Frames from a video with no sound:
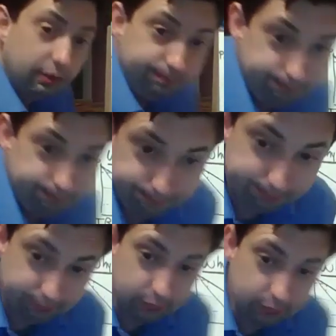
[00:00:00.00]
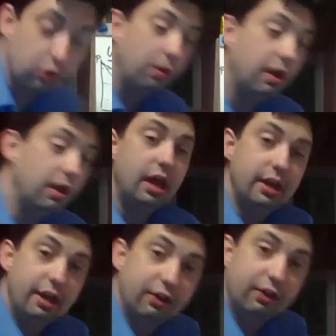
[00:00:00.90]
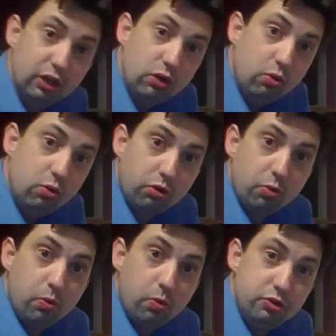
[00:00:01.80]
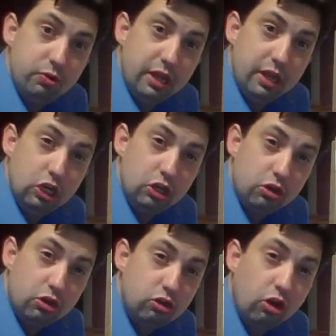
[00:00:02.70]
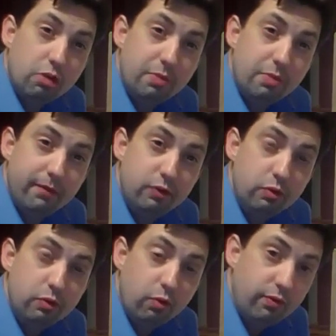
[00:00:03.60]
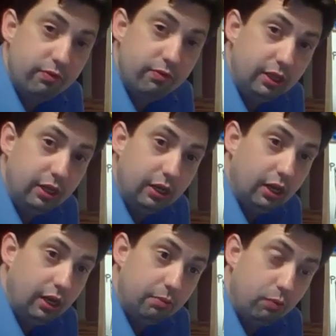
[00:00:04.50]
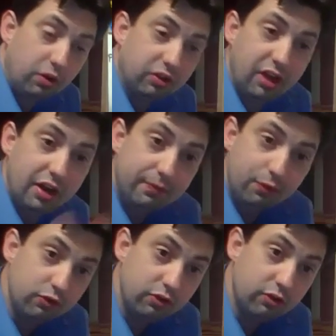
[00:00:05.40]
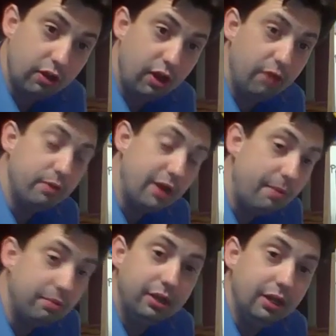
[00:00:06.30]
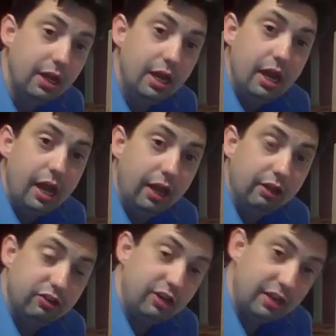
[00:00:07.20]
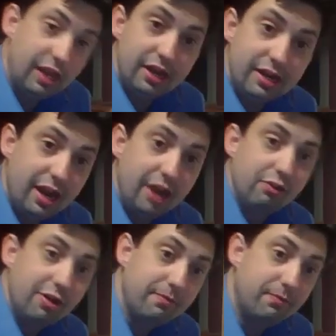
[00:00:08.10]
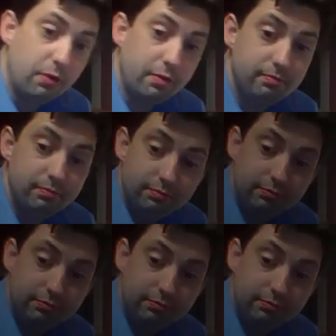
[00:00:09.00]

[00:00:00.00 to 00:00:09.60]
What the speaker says: Okay, so next video we're going to then talk about a few more of the more exotic versions of monopoly and seeing that in diagram form.